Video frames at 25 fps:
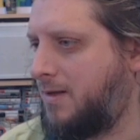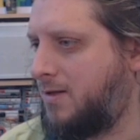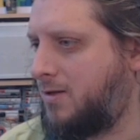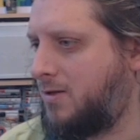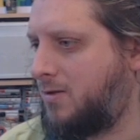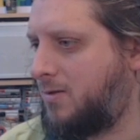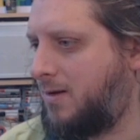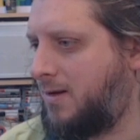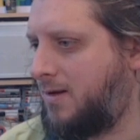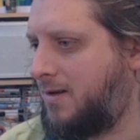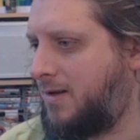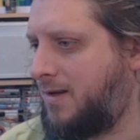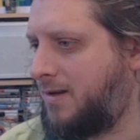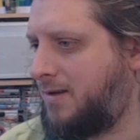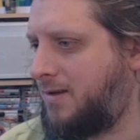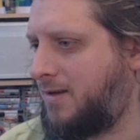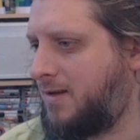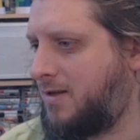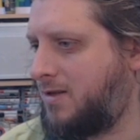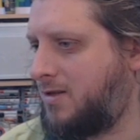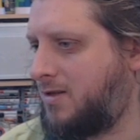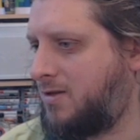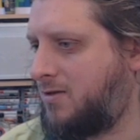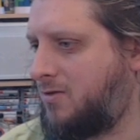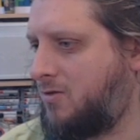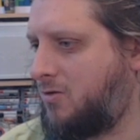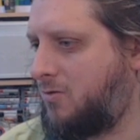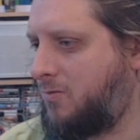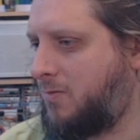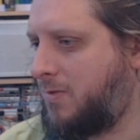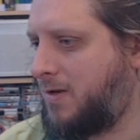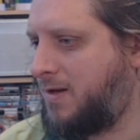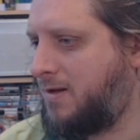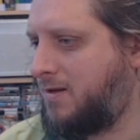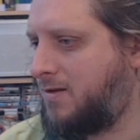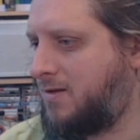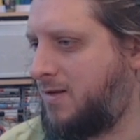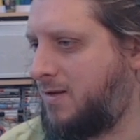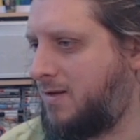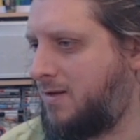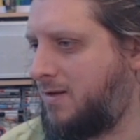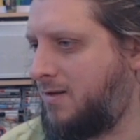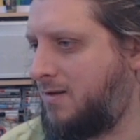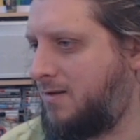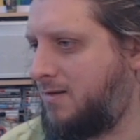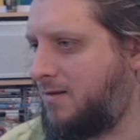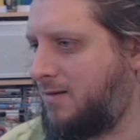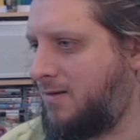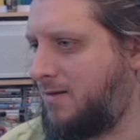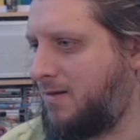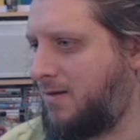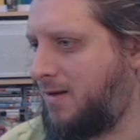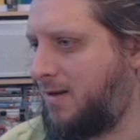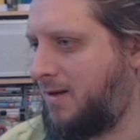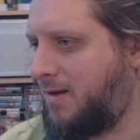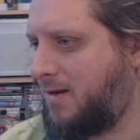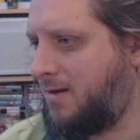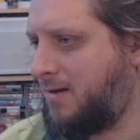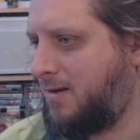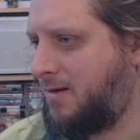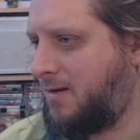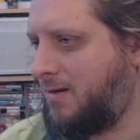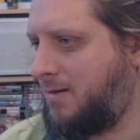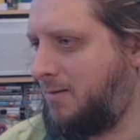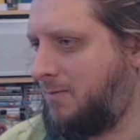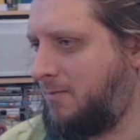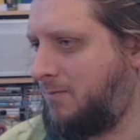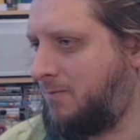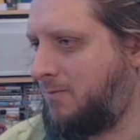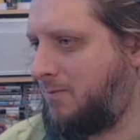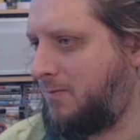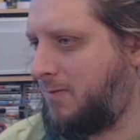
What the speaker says: So I think this could be considered, an